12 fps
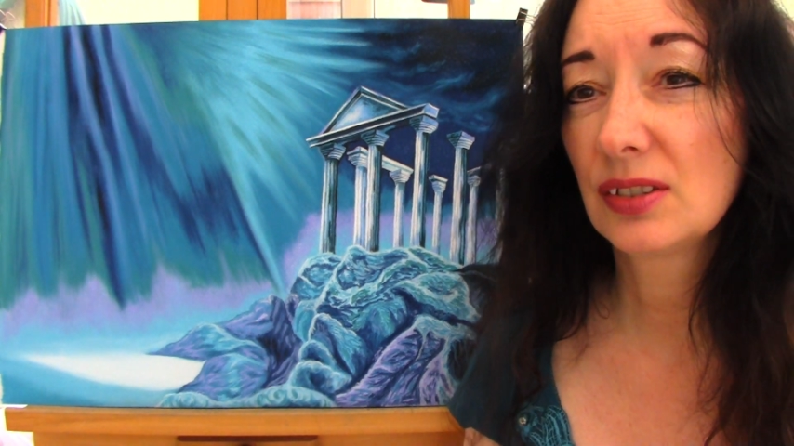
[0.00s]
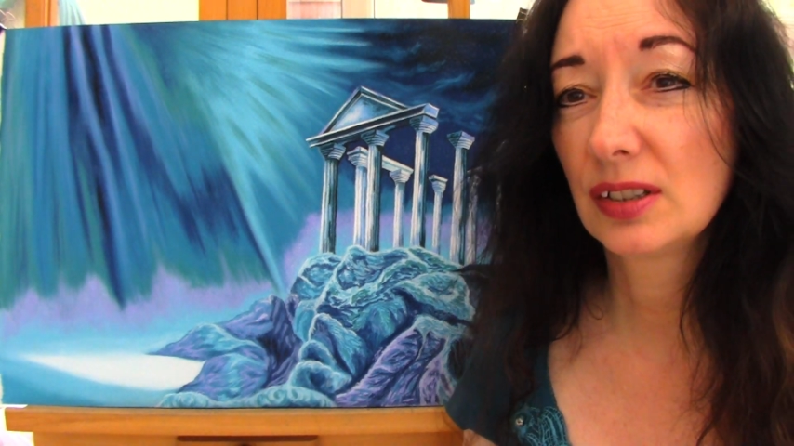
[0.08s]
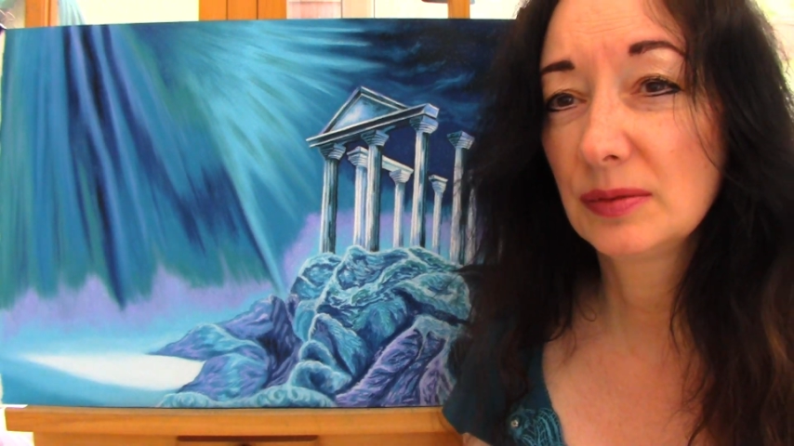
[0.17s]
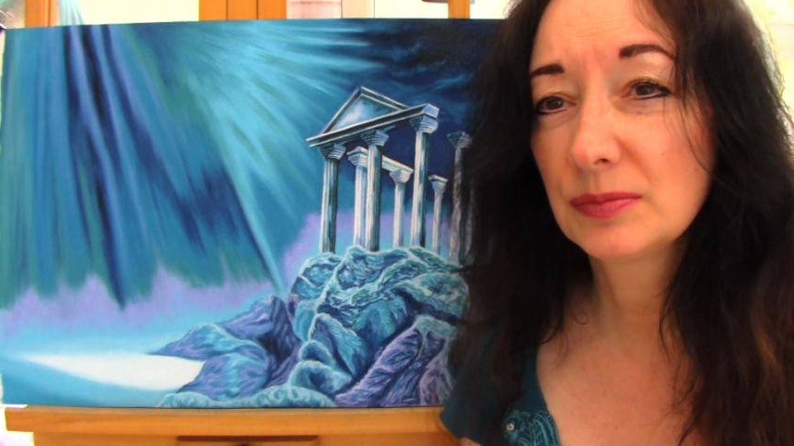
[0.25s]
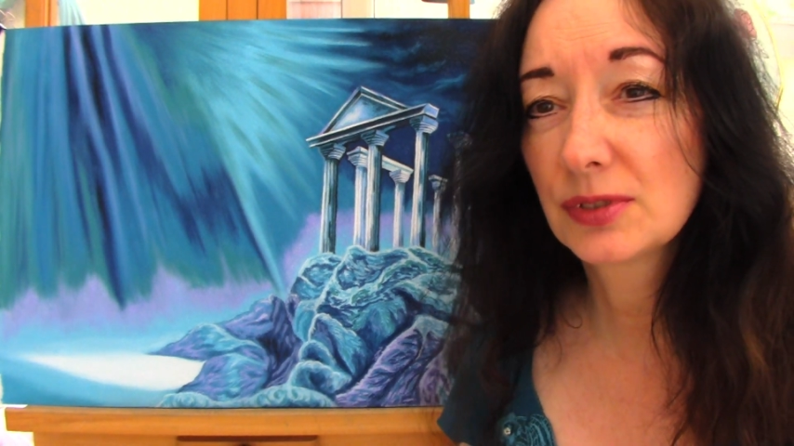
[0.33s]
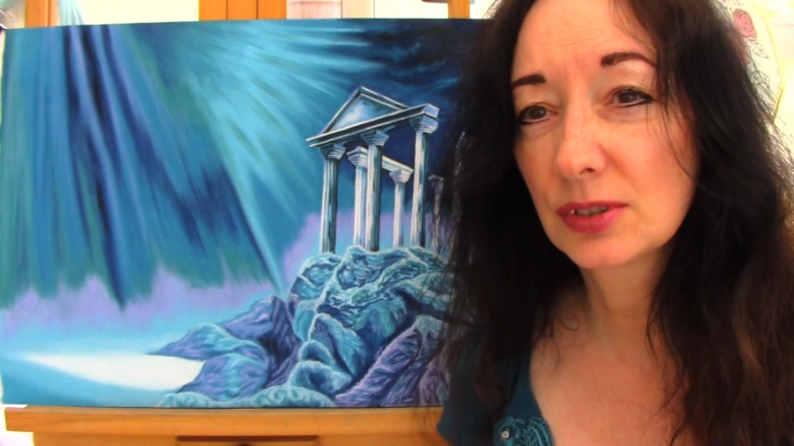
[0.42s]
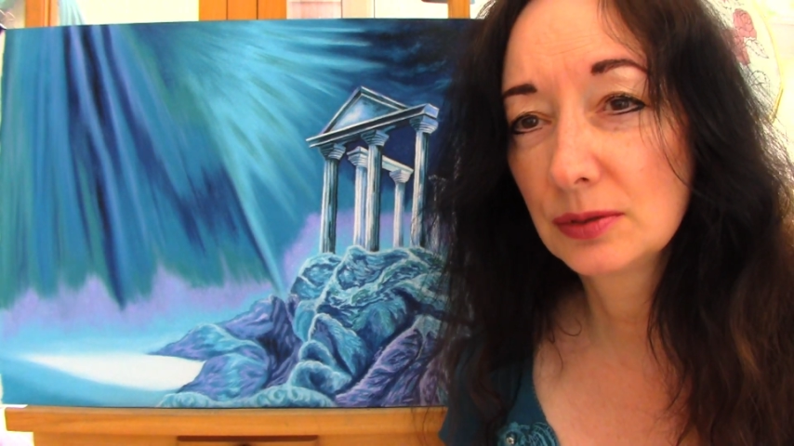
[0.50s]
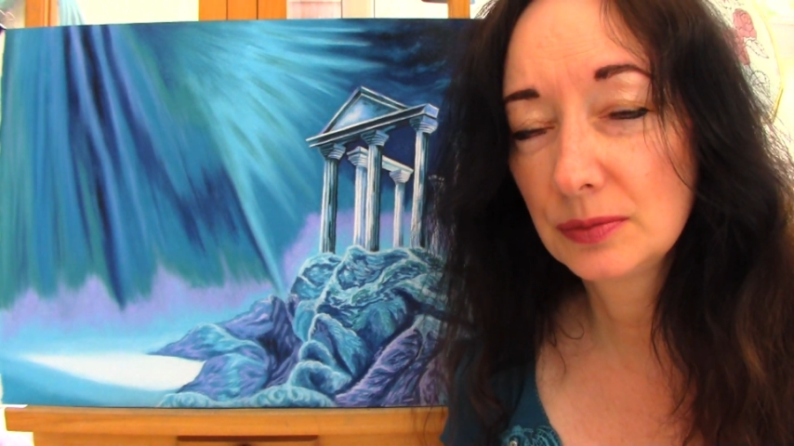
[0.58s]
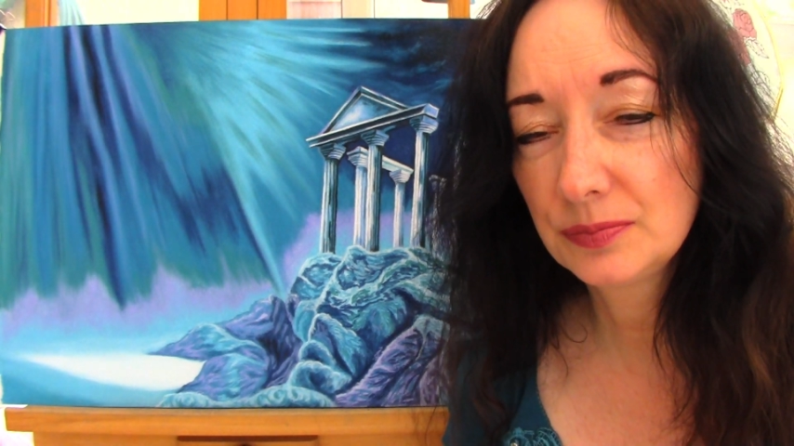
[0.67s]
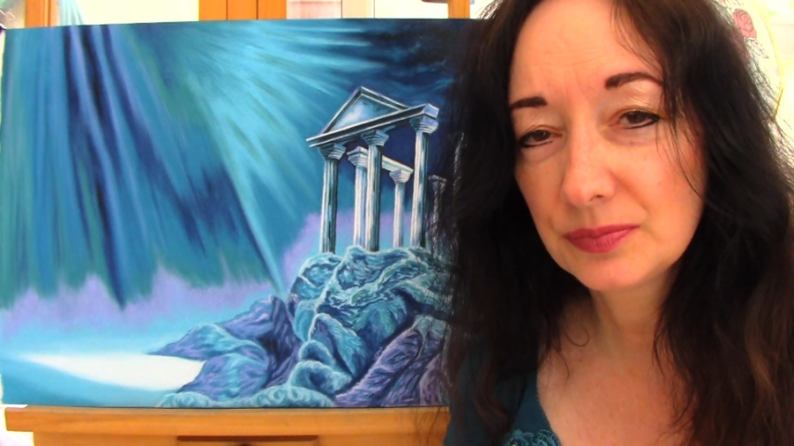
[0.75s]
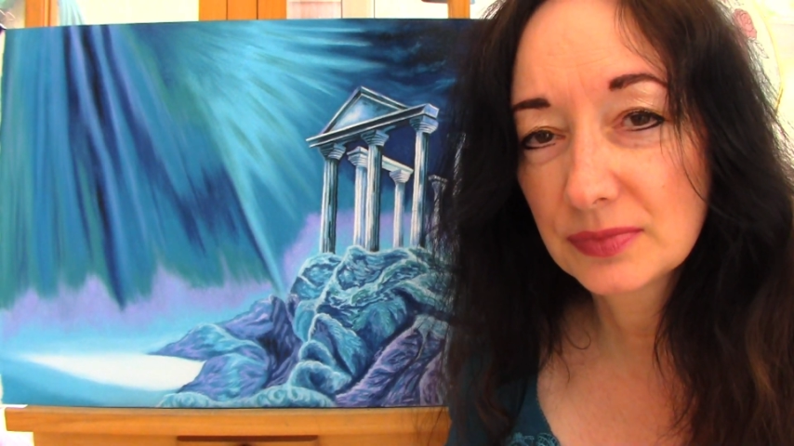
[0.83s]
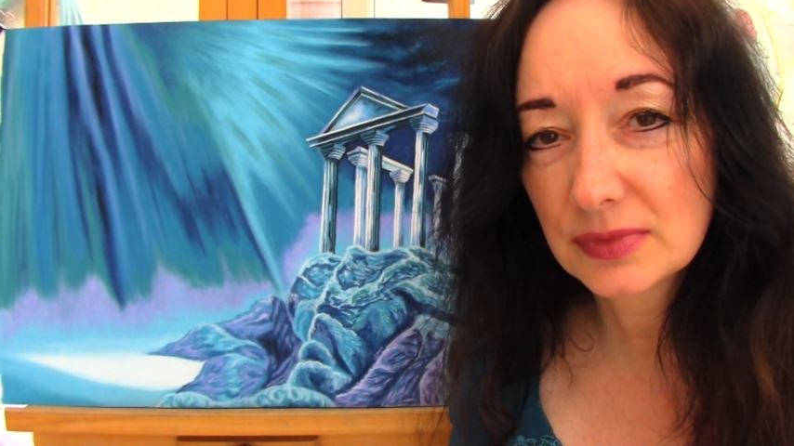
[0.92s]
there,
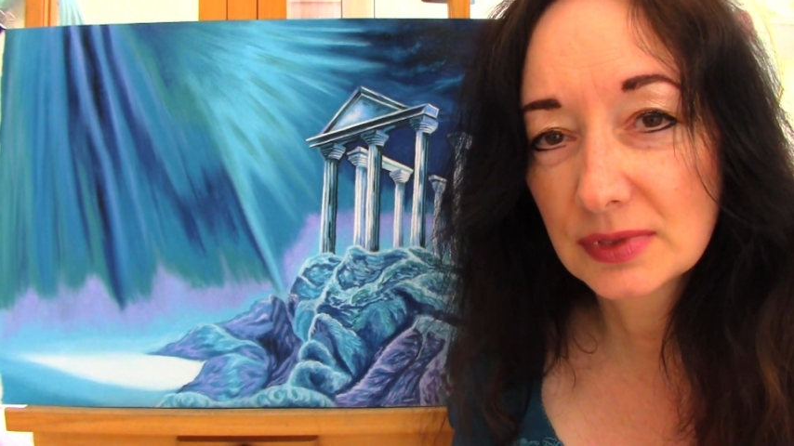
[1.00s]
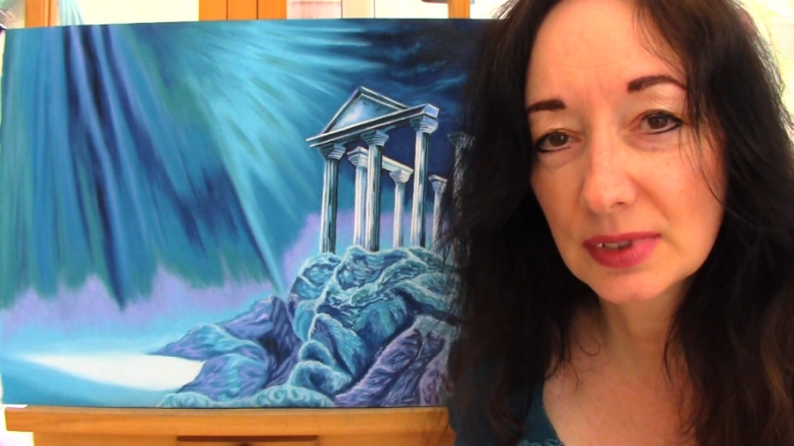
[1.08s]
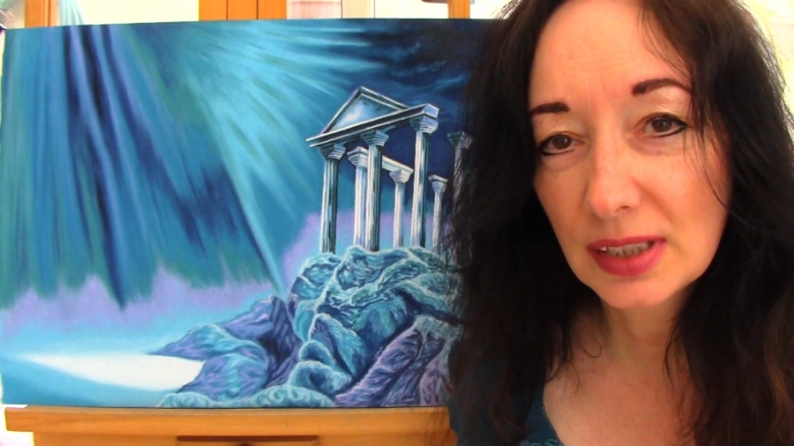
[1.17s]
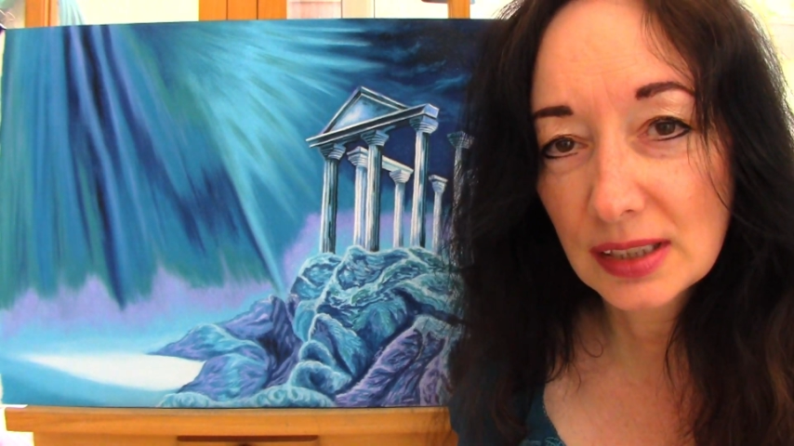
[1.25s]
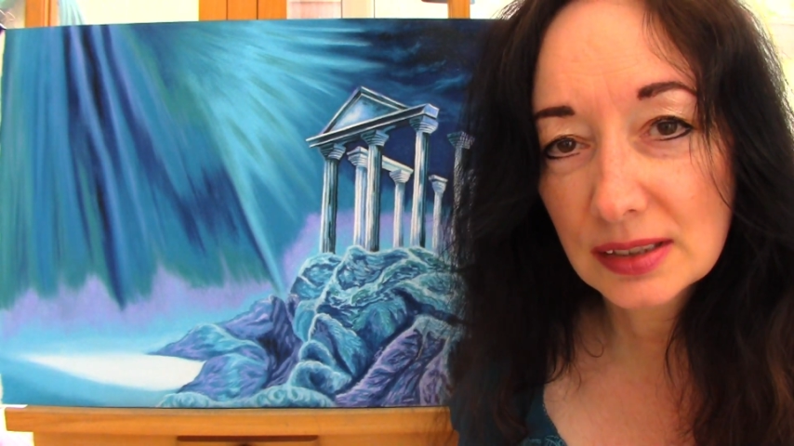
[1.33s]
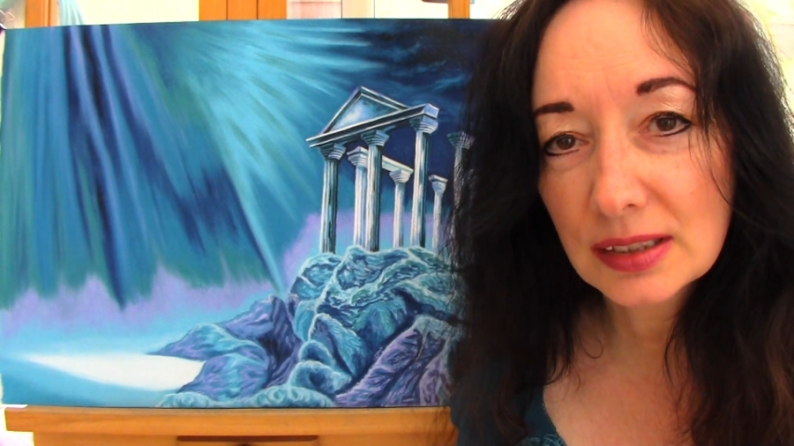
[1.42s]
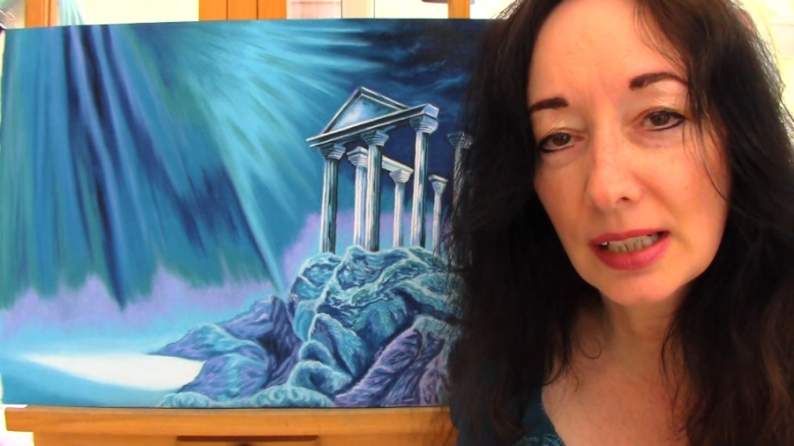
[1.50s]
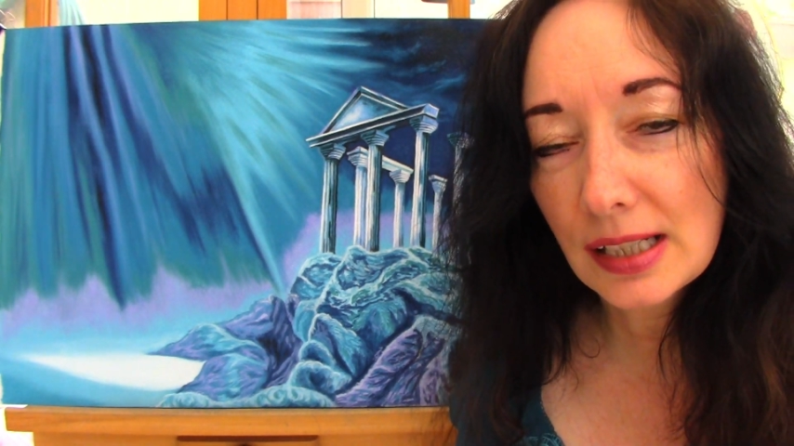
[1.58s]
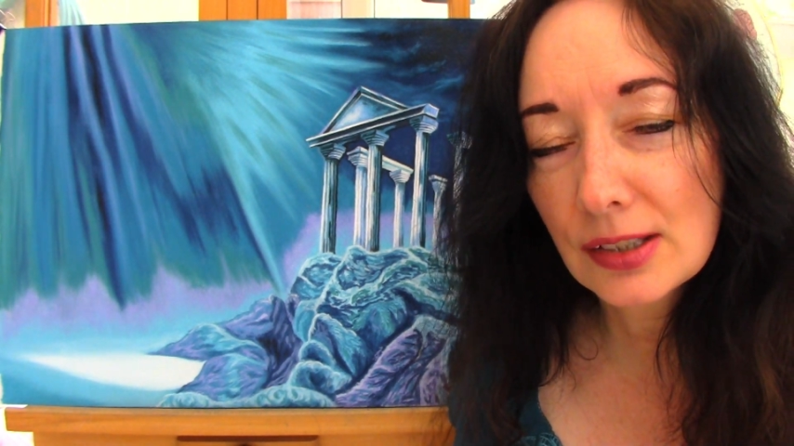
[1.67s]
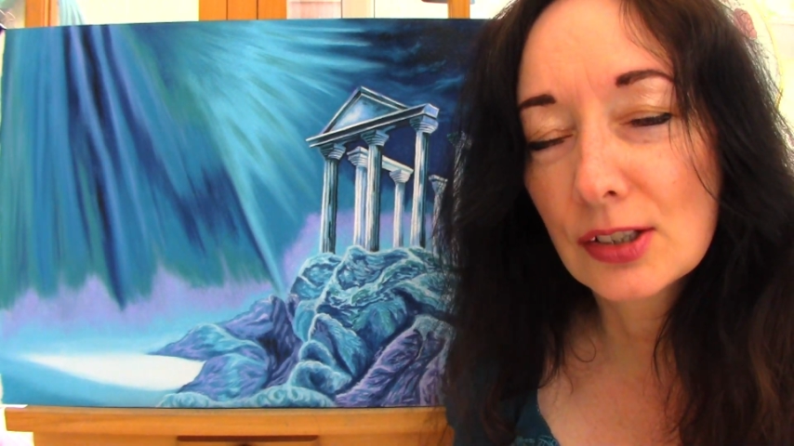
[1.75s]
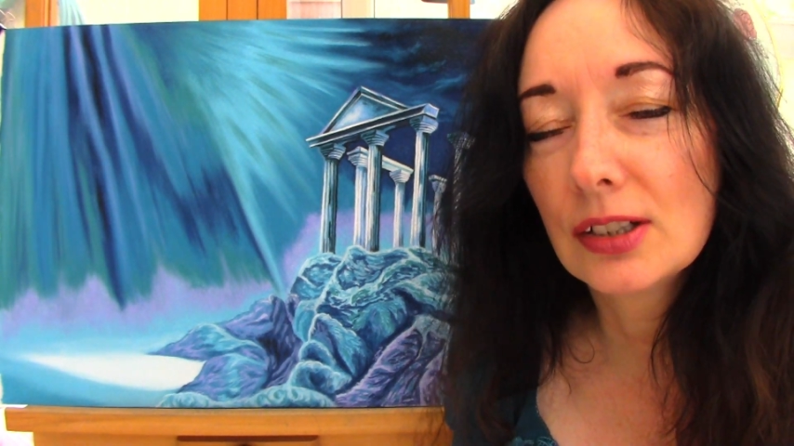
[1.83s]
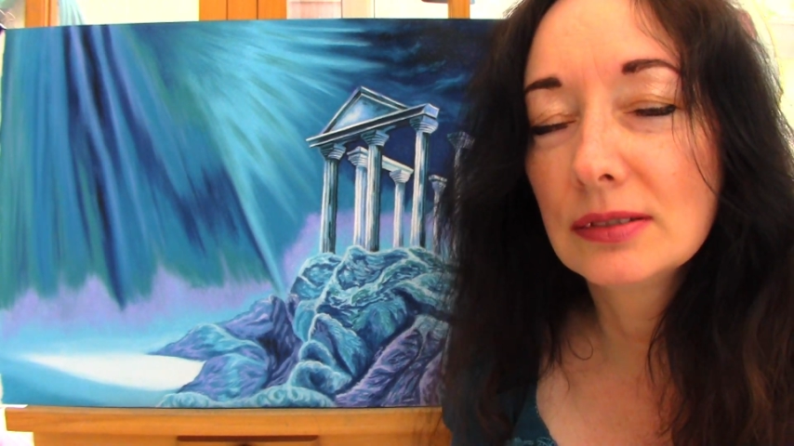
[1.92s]
so it's
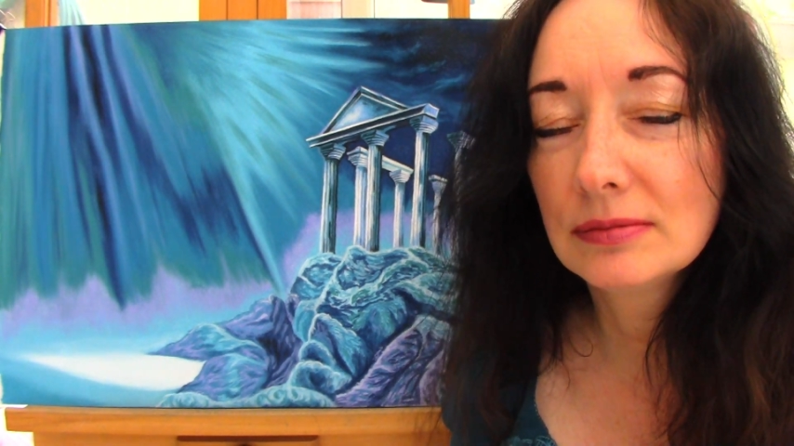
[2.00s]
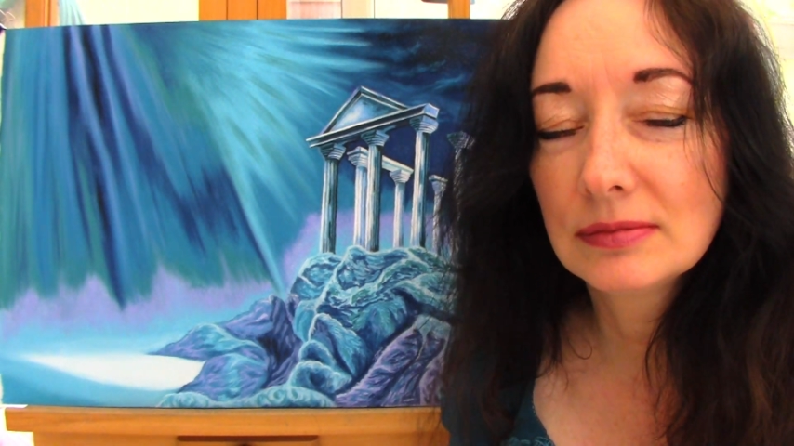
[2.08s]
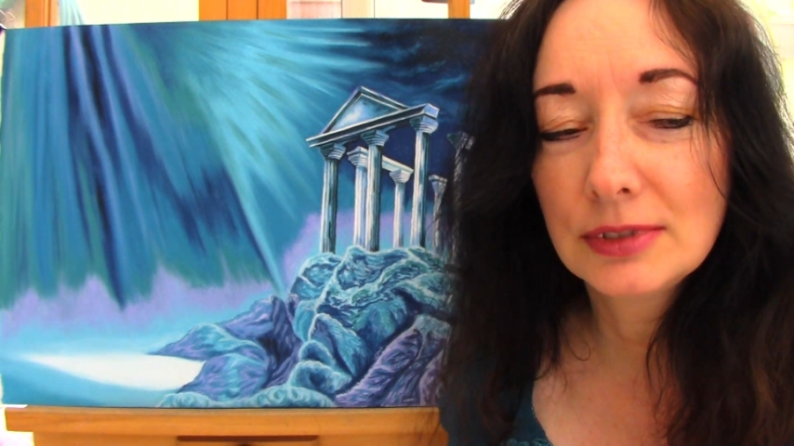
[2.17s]
getting there.